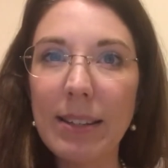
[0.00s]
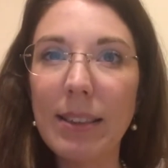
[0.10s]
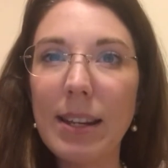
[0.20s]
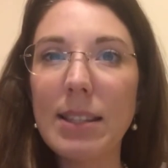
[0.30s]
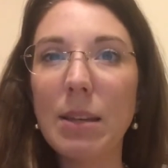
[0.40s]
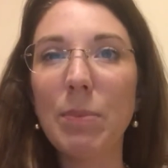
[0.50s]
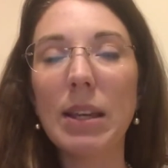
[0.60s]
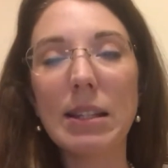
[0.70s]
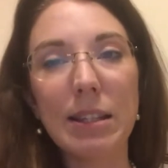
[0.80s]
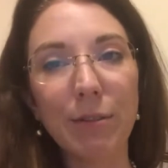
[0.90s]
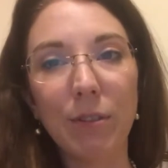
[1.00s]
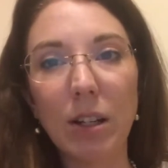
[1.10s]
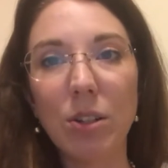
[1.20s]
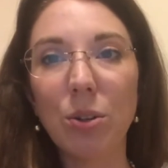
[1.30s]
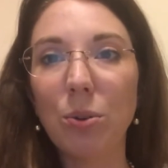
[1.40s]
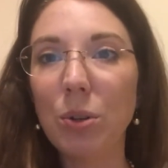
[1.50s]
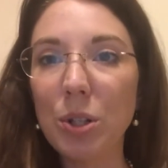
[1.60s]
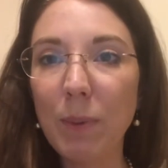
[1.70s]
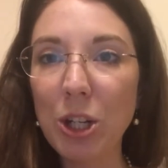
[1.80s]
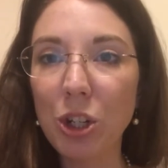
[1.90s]
that it's something different or
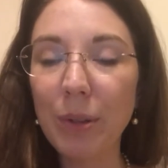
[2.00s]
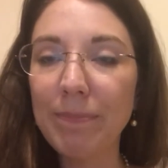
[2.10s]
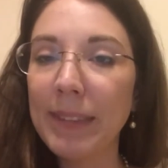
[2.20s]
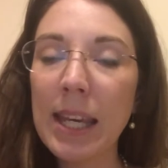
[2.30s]
special.